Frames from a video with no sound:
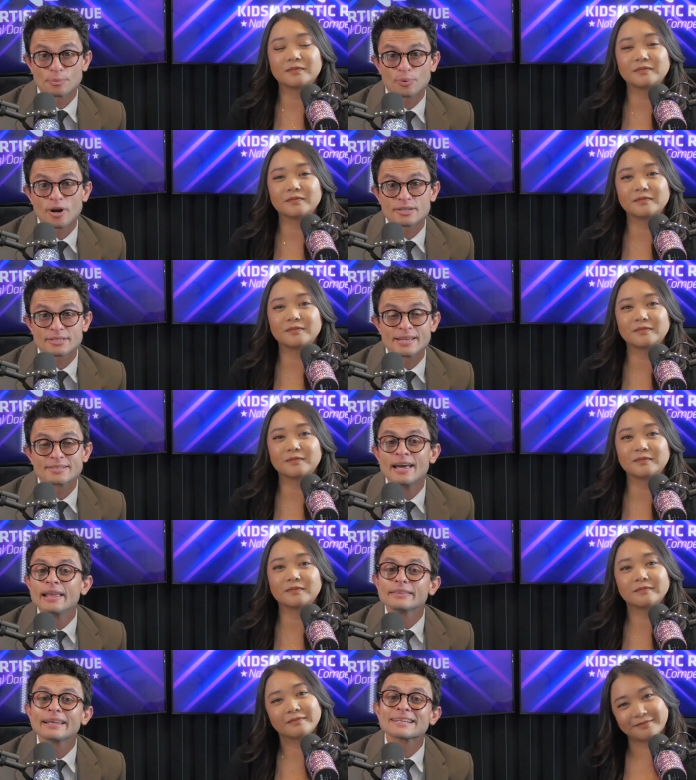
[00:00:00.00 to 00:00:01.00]
Speaker 1: process,
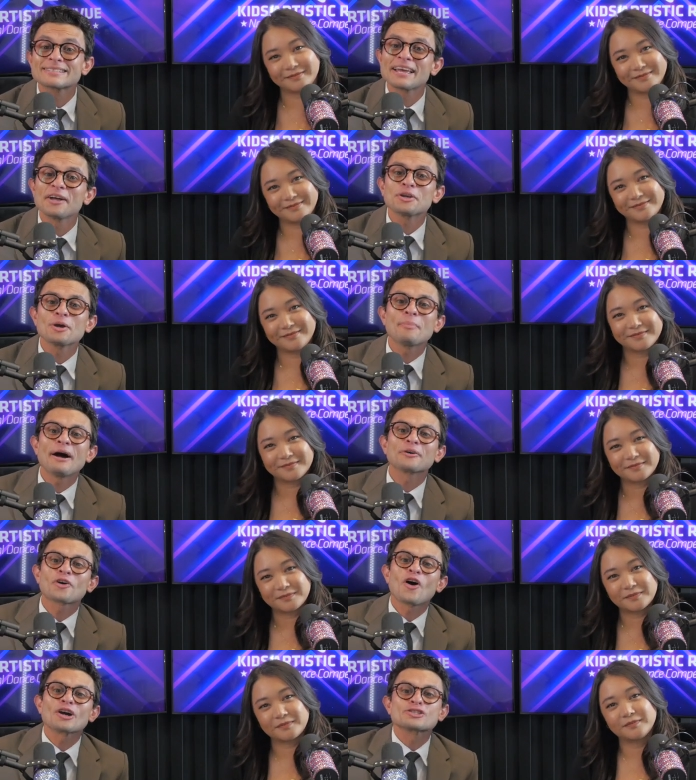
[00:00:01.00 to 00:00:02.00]
let us tell you about
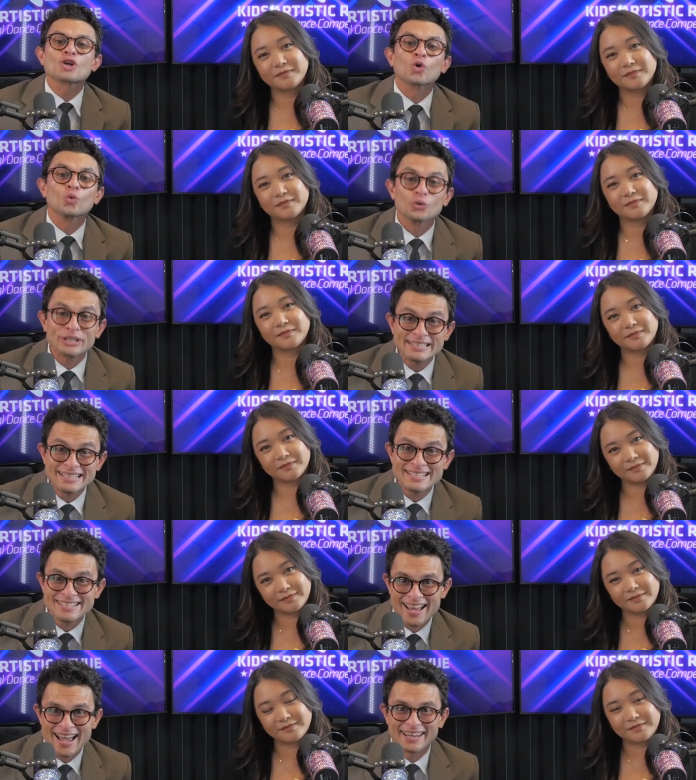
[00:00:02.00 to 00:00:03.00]
KAR's
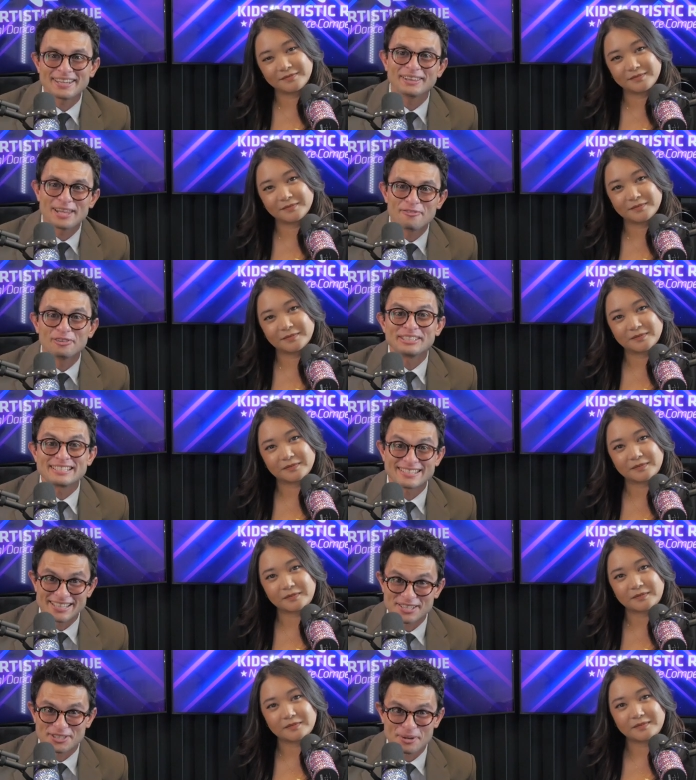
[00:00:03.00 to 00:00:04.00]
redesigned leveling
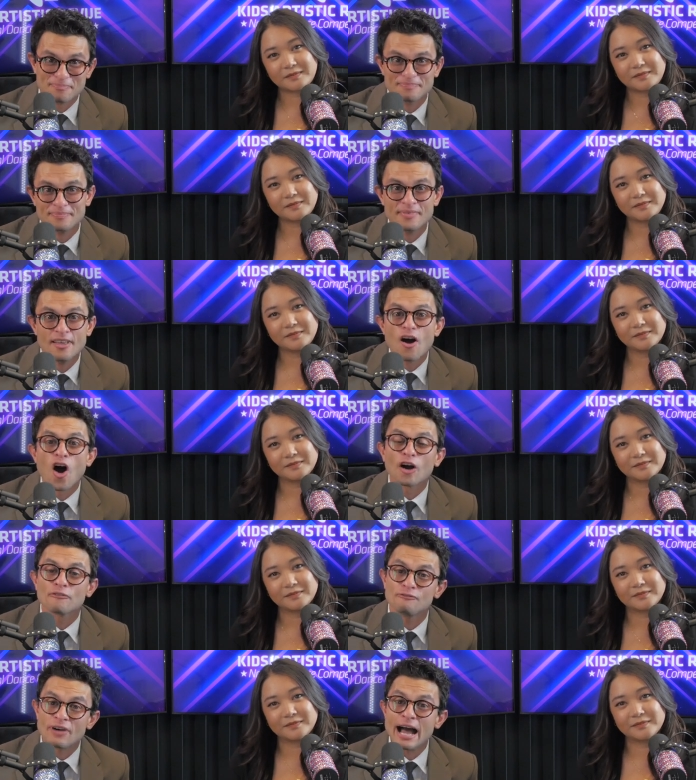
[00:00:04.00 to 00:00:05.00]
system. Our
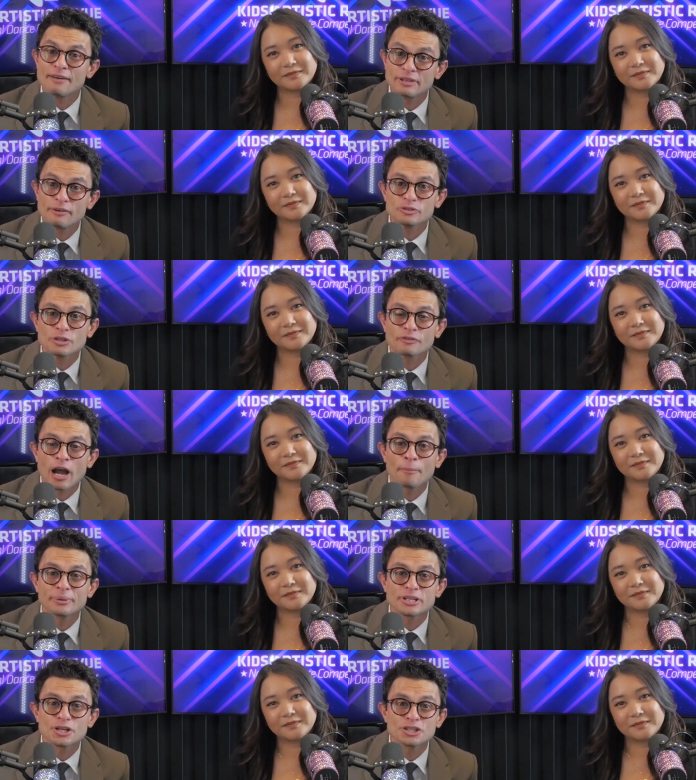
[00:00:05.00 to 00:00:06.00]
five levels of
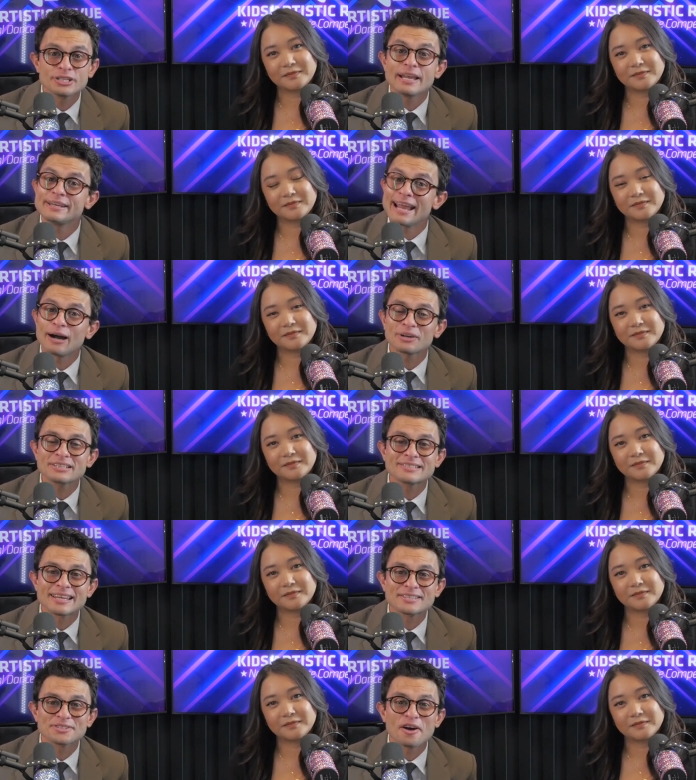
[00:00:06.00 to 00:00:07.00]
competition now
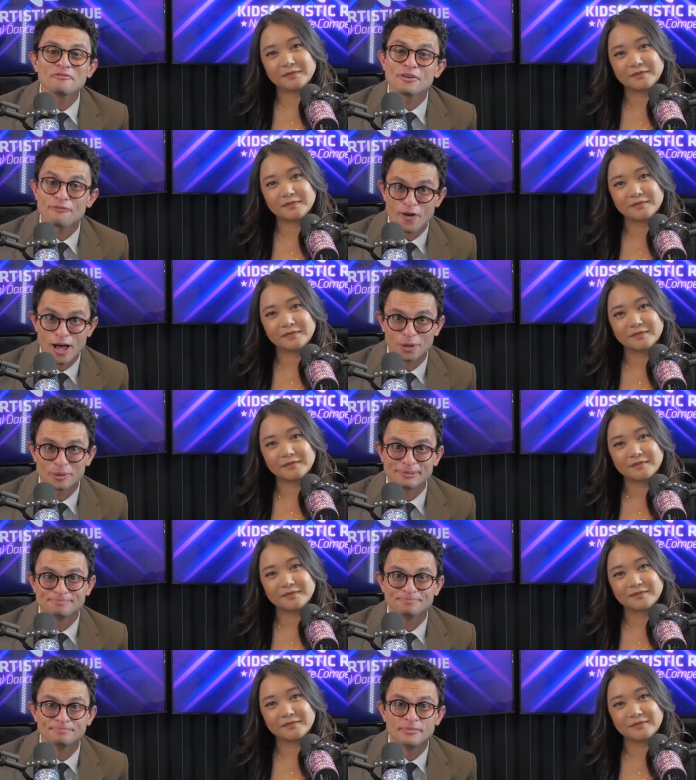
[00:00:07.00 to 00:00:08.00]
consist of the following.
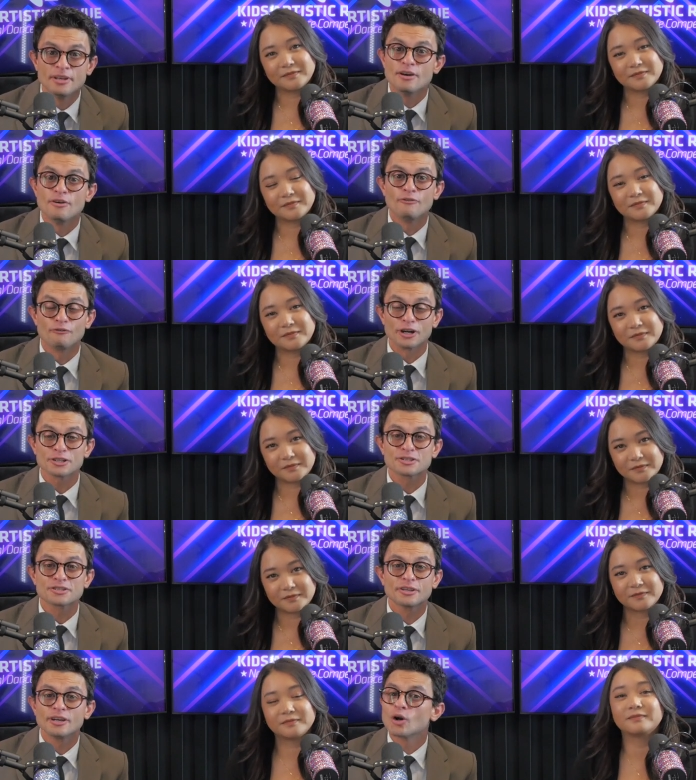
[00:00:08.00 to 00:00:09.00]

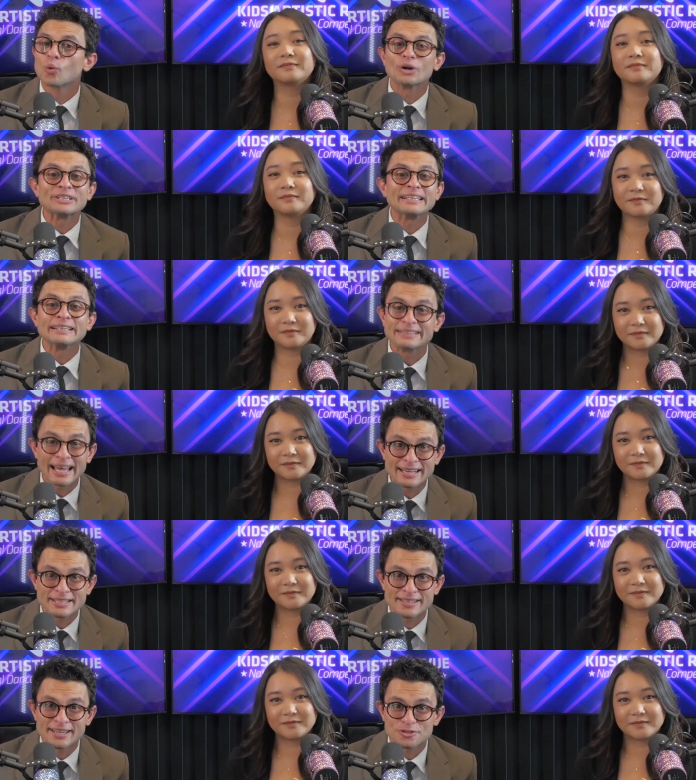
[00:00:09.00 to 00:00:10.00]
First, we're
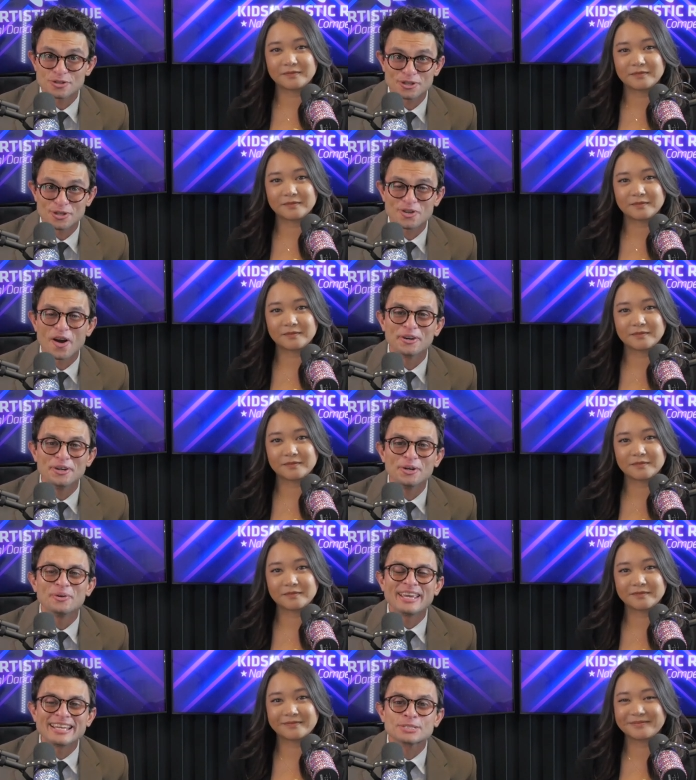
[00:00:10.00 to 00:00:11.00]
delighted to introduce our
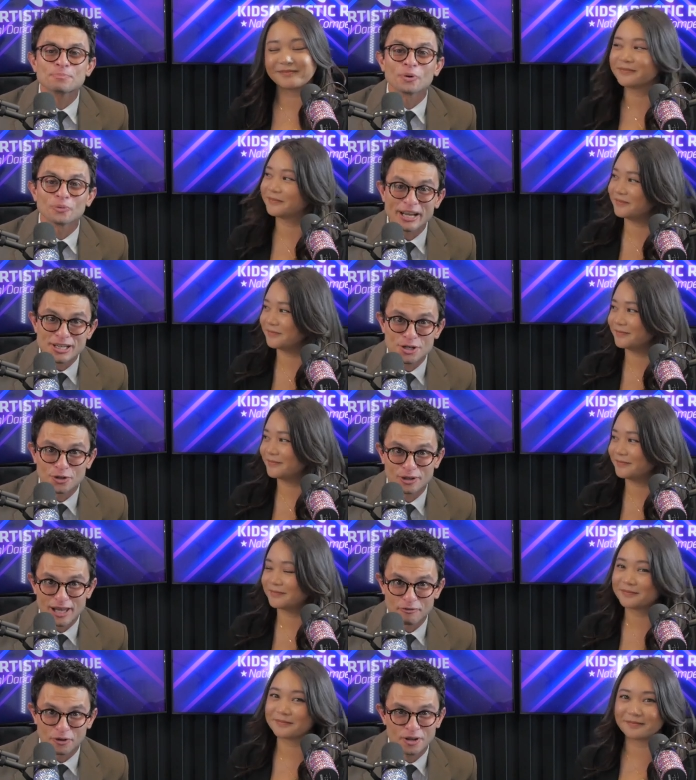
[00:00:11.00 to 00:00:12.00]
new inspirational
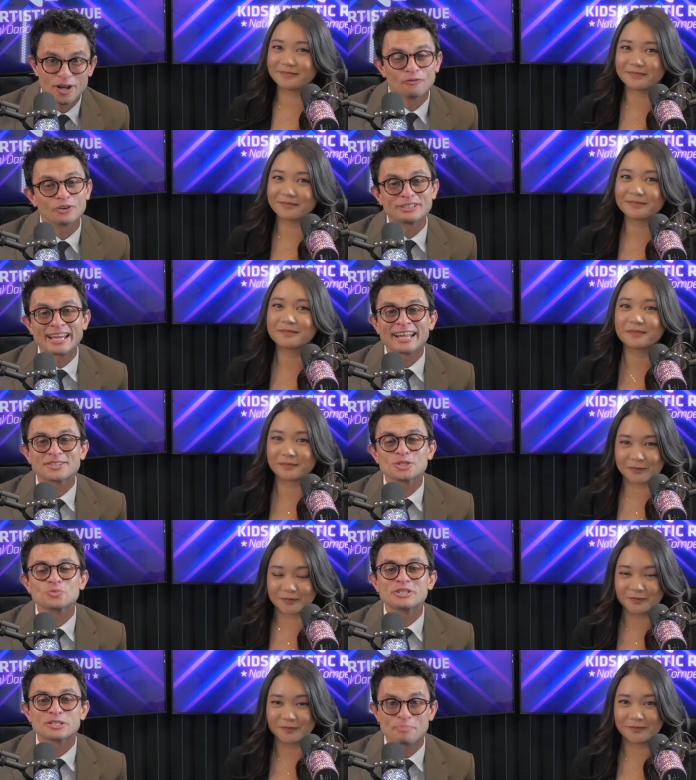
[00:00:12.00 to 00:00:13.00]
level for
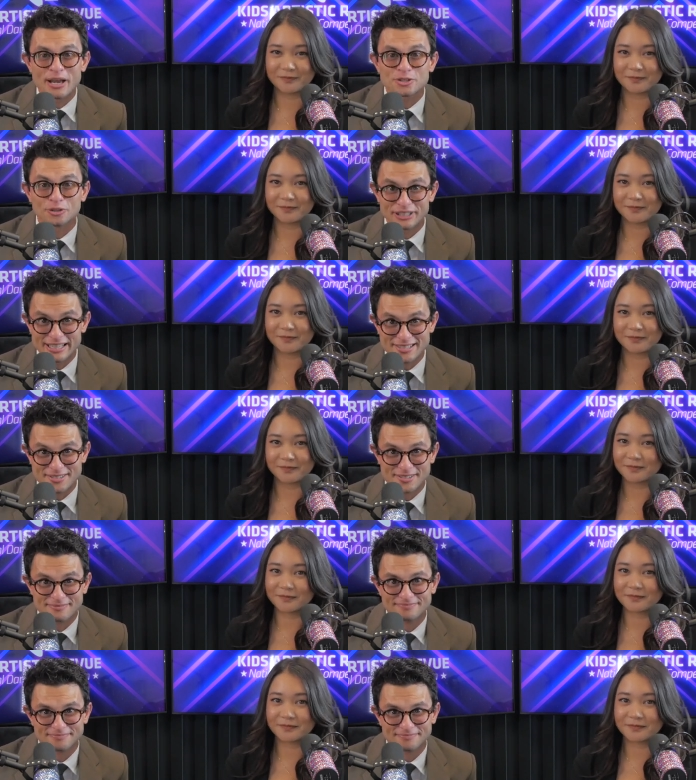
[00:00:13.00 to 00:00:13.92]
dancers with special needs.